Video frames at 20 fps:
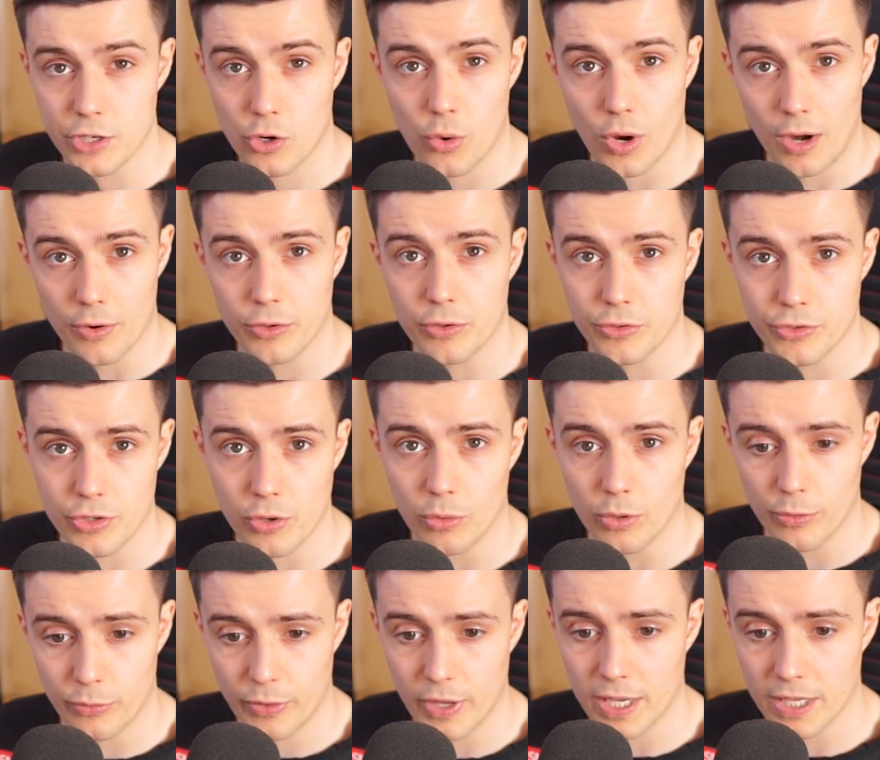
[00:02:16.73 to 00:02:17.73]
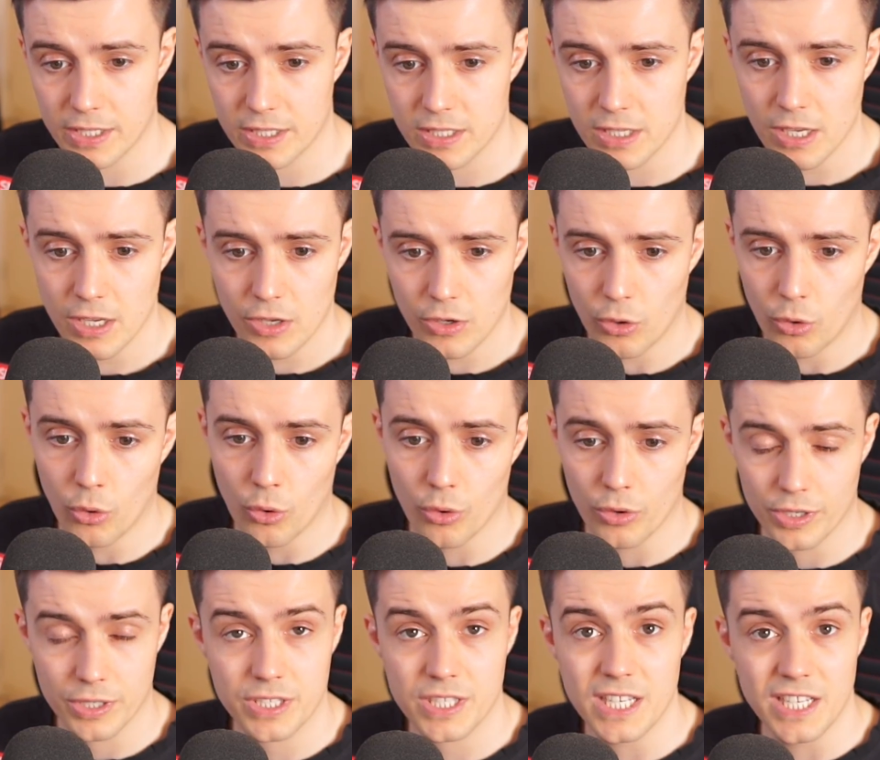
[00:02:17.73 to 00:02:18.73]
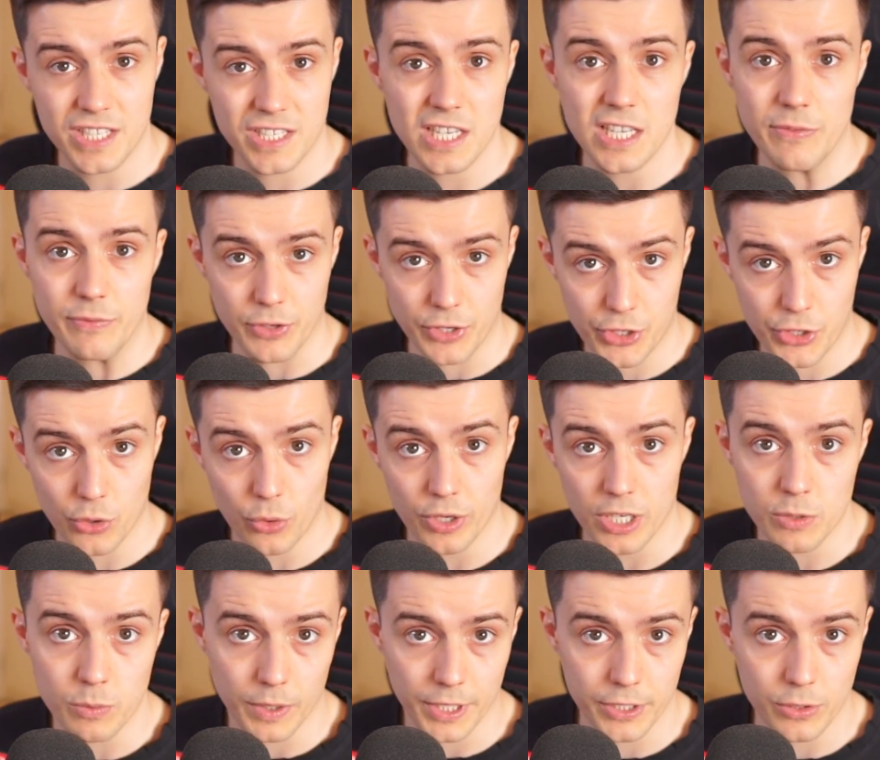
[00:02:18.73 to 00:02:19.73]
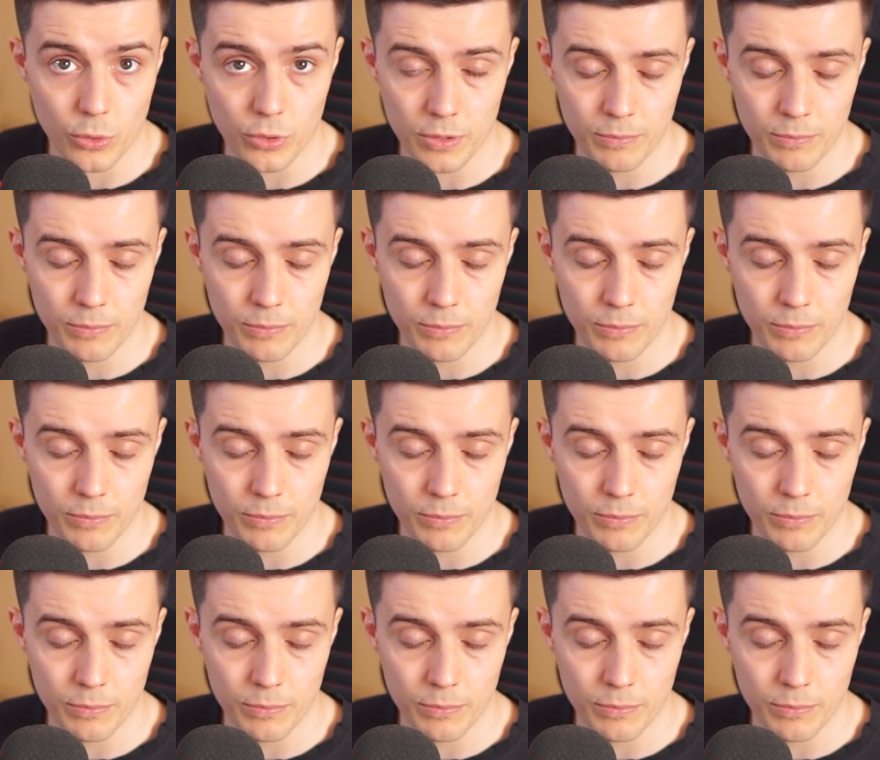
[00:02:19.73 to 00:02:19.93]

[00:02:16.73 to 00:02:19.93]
crowd control effects, or CC for short is what they call